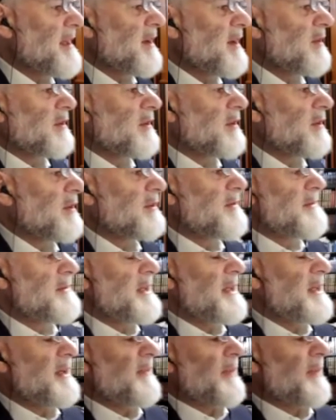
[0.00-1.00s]
looked to
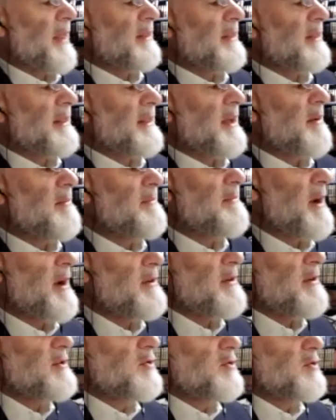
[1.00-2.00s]
me like a
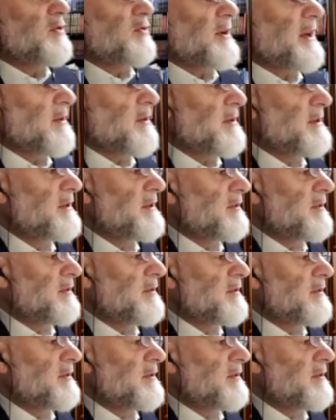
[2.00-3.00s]
barren tree. In other words,
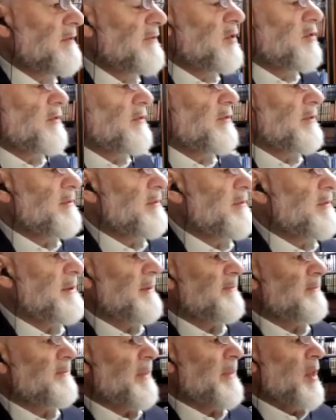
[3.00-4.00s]
no fruit grew from
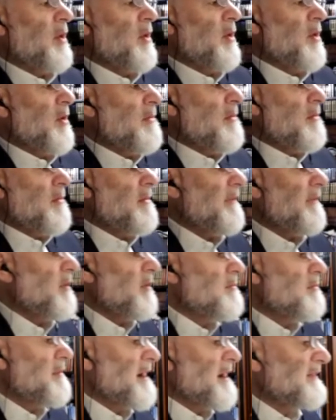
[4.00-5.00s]
it. And
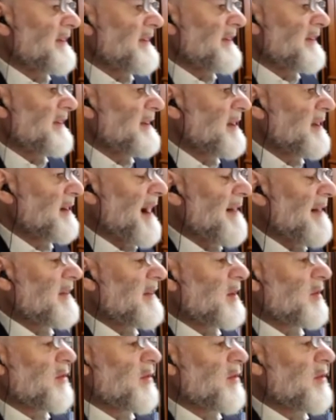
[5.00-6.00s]

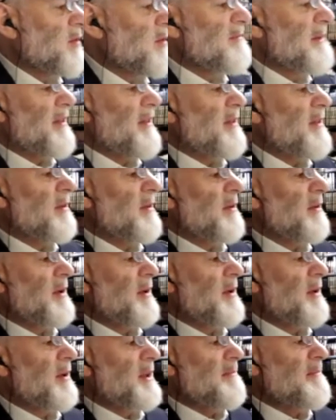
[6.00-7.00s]
it grows
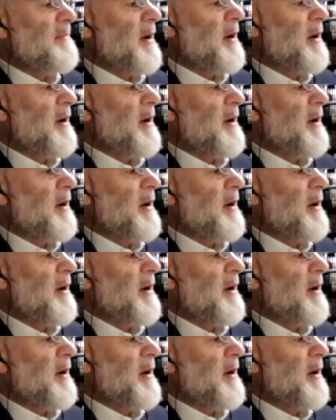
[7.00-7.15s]
in